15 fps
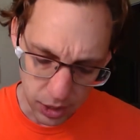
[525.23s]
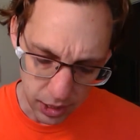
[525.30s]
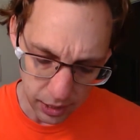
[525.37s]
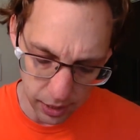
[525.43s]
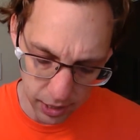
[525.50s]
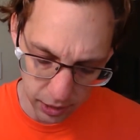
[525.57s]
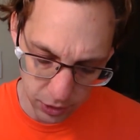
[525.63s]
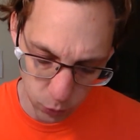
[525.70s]

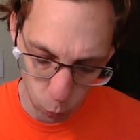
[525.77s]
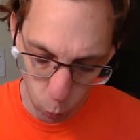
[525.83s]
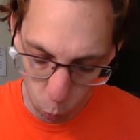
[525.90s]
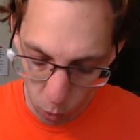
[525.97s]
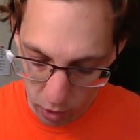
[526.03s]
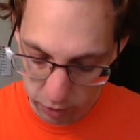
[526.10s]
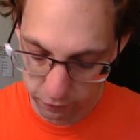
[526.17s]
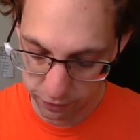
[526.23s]
And
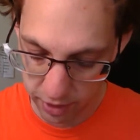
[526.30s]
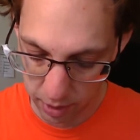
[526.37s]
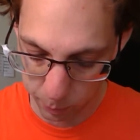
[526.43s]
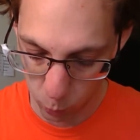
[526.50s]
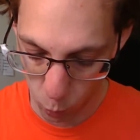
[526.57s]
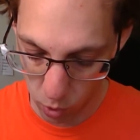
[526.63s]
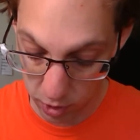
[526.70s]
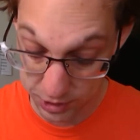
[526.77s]
one of
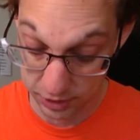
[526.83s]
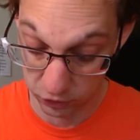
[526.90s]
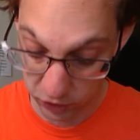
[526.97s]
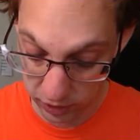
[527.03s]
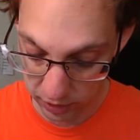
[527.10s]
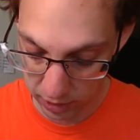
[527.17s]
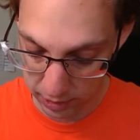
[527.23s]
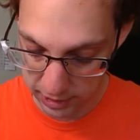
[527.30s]
them was, I
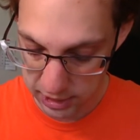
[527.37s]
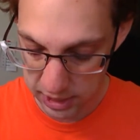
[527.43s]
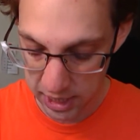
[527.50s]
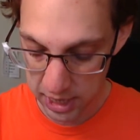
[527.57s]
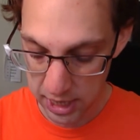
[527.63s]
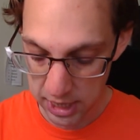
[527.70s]
realized,